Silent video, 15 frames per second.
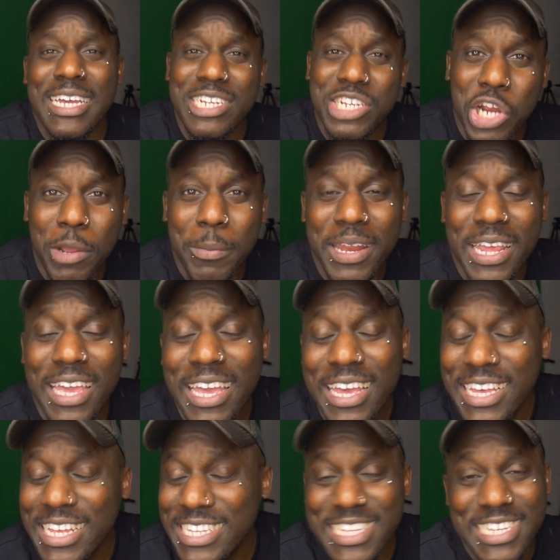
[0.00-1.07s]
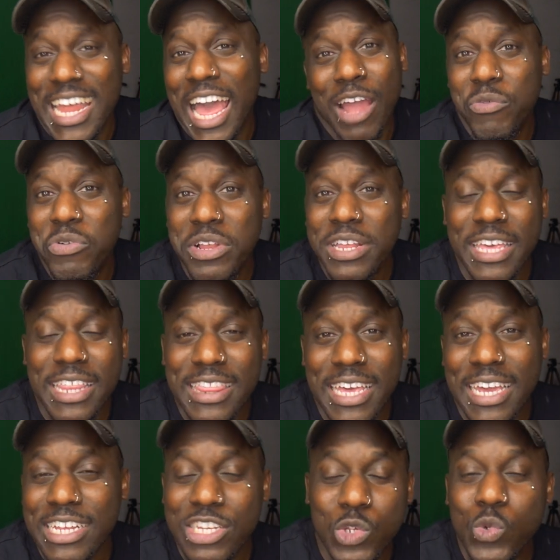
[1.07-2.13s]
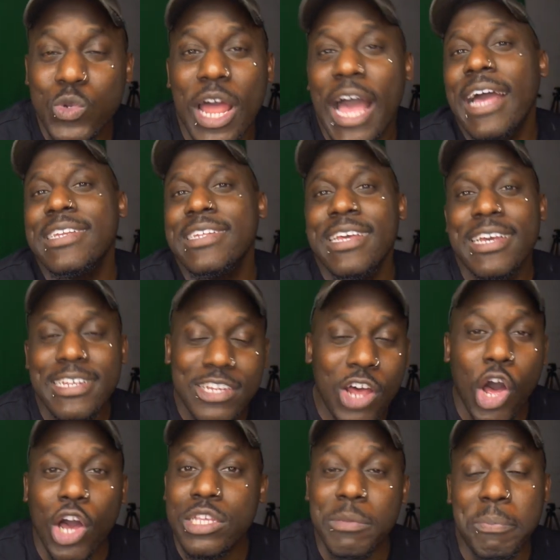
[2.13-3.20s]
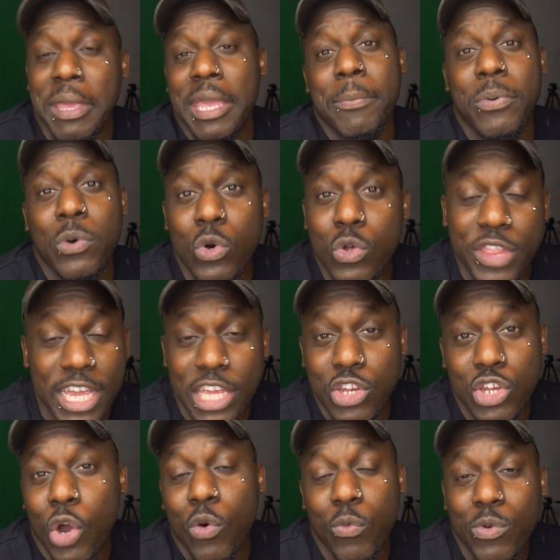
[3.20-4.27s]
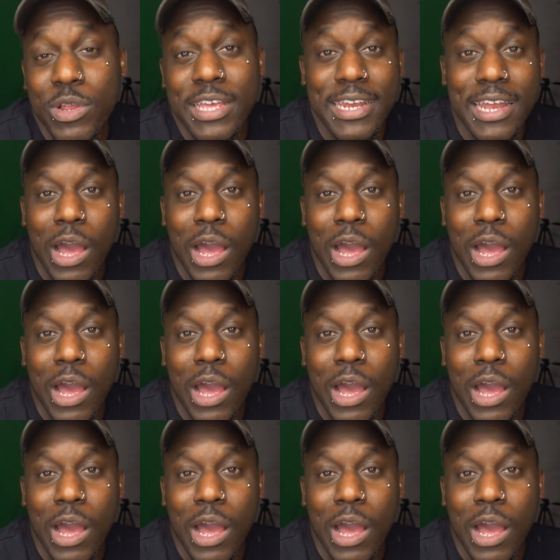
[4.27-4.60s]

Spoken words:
in Germany, it's not really a thing. Do not talk to people that you don't really